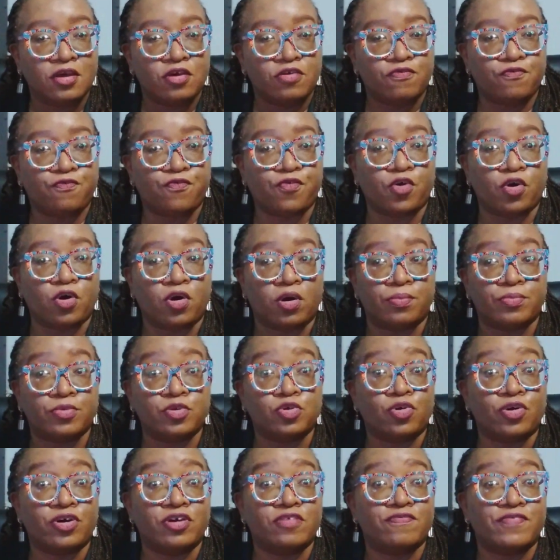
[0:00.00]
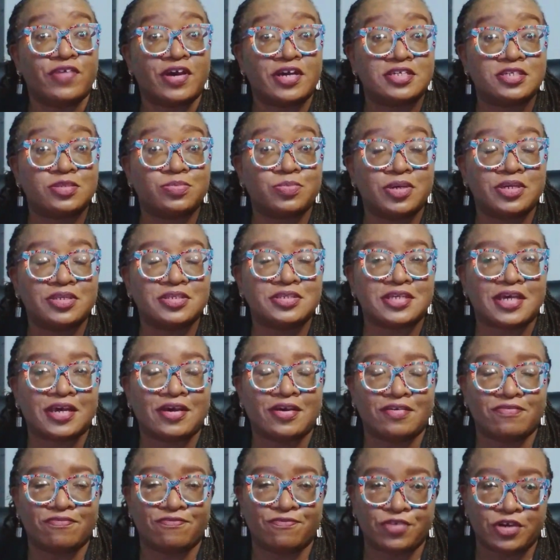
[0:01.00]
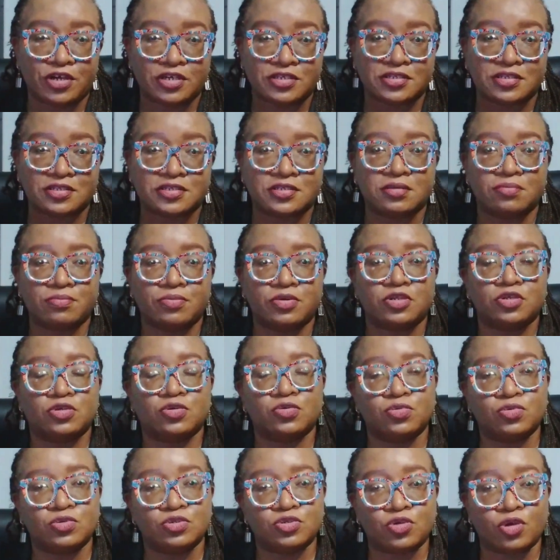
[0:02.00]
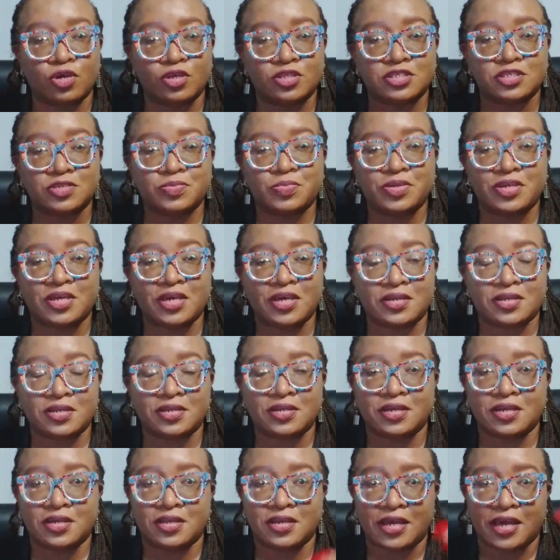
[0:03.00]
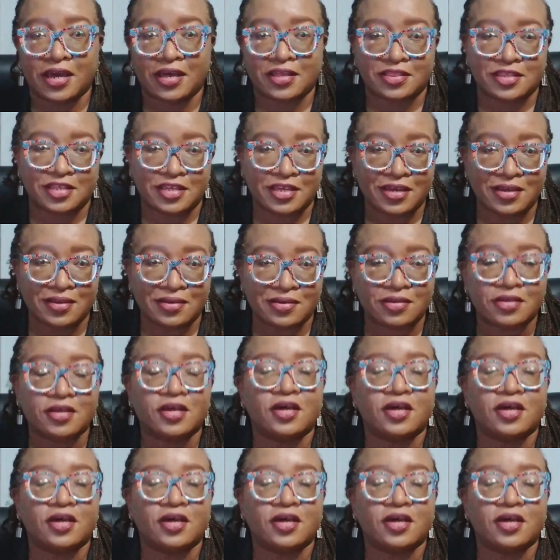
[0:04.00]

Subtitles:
from your investment versus somebody who's going to be getting in at the end.